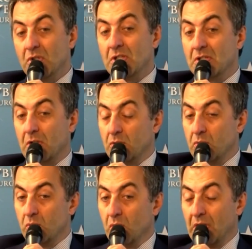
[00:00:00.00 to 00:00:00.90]
there is a lot to
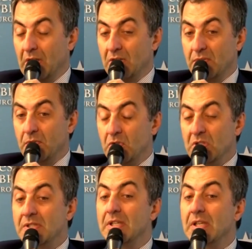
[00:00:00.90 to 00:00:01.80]
do on energy
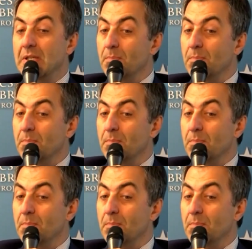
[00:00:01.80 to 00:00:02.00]
efficiency.